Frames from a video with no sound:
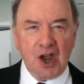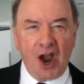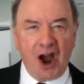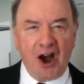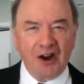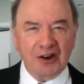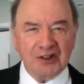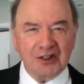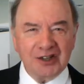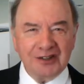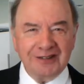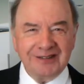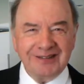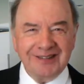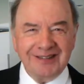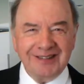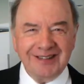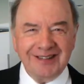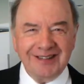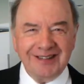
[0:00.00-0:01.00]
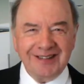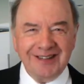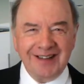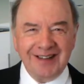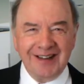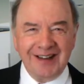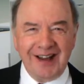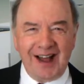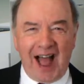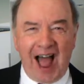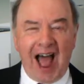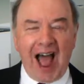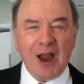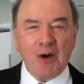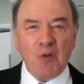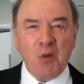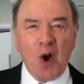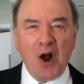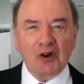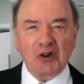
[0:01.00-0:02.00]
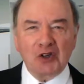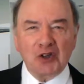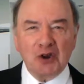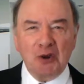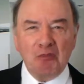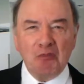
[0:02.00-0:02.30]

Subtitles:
God, I want